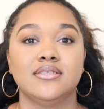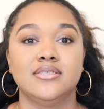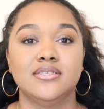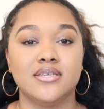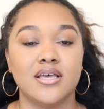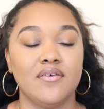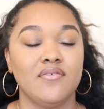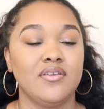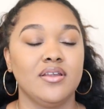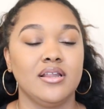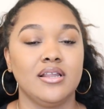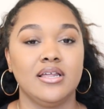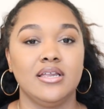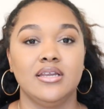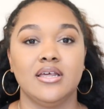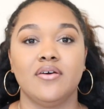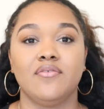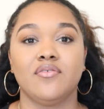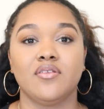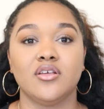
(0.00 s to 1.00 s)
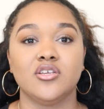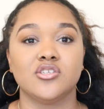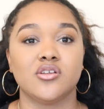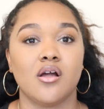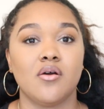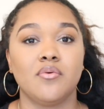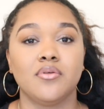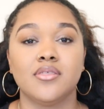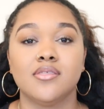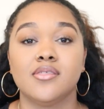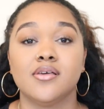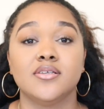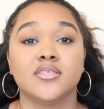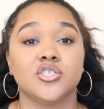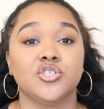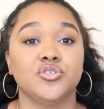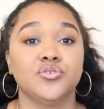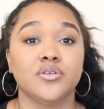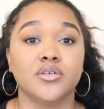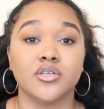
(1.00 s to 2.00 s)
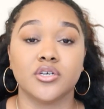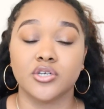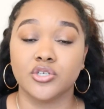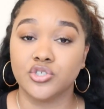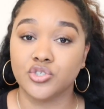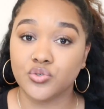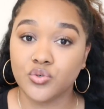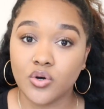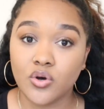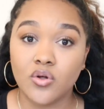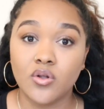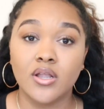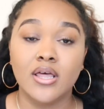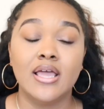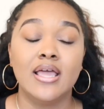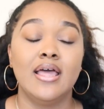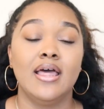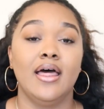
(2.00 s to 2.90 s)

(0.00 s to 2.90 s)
Definitely start with the things that you can control,